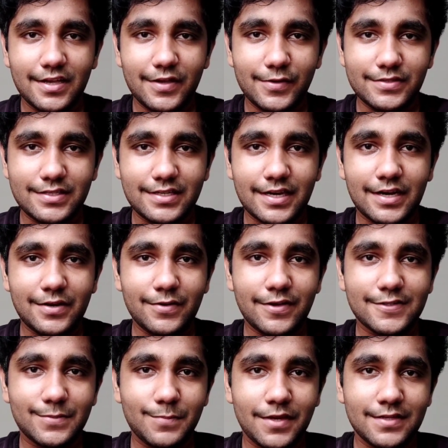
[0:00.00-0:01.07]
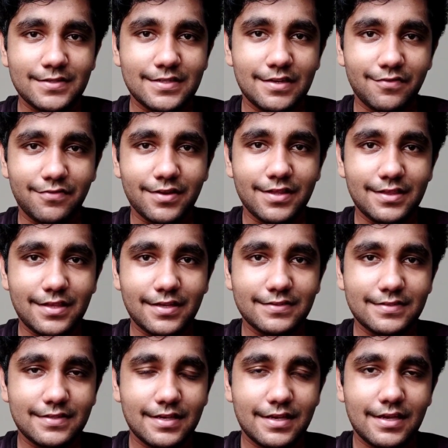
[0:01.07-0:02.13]
you'll start to experience different
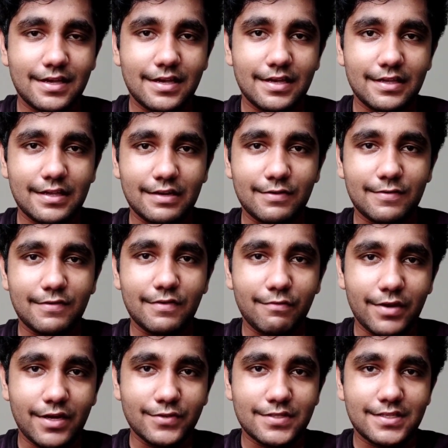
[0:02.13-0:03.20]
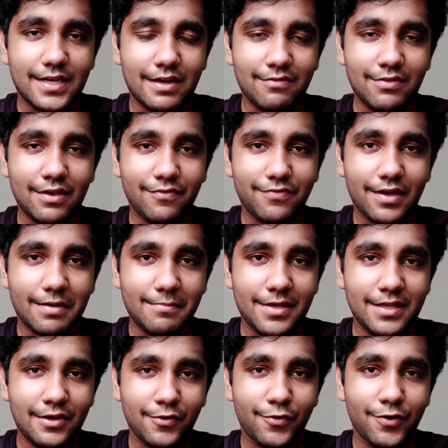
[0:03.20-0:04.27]
things that when you stay with your family,
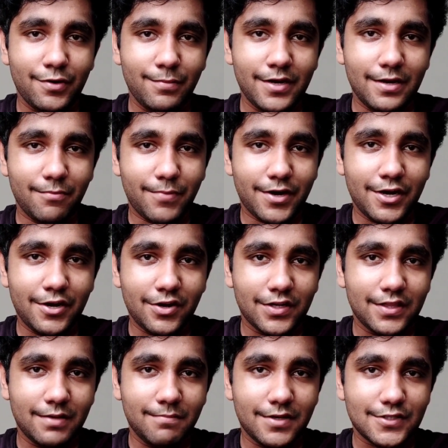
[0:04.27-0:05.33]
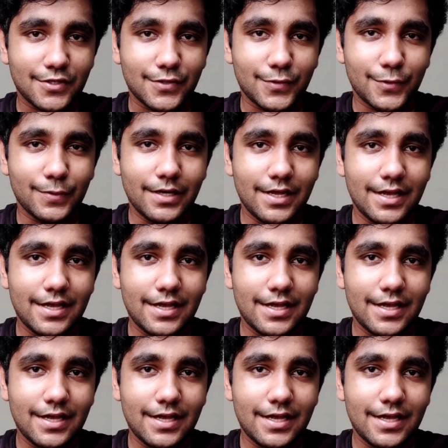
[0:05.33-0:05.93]
you're going to be dependent on them as a whole.